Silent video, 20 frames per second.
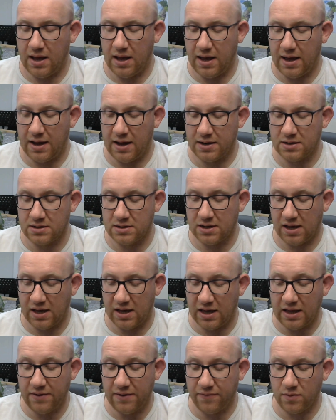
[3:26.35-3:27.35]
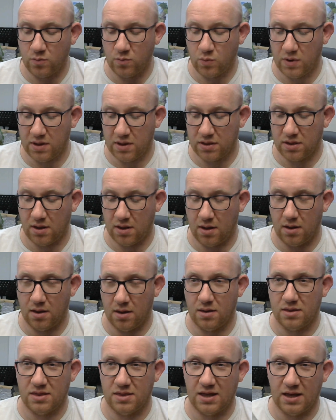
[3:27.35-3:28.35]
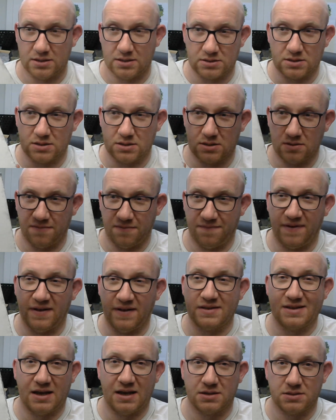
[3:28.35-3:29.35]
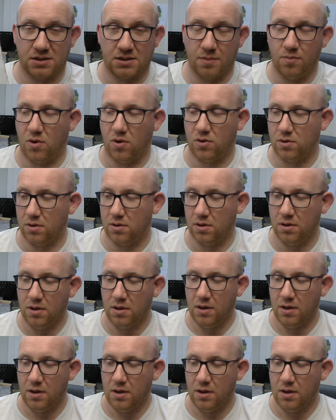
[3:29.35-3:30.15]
And even with this fantastic model,